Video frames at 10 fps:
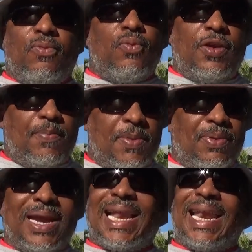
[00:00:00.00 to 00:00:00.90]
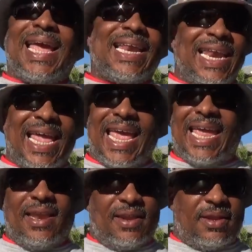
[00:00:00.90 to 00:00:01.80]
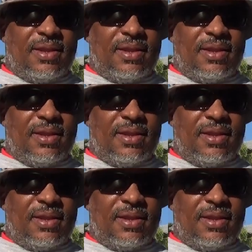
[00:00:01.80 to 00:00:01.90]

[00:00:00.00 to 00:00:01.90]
Rich people collect land.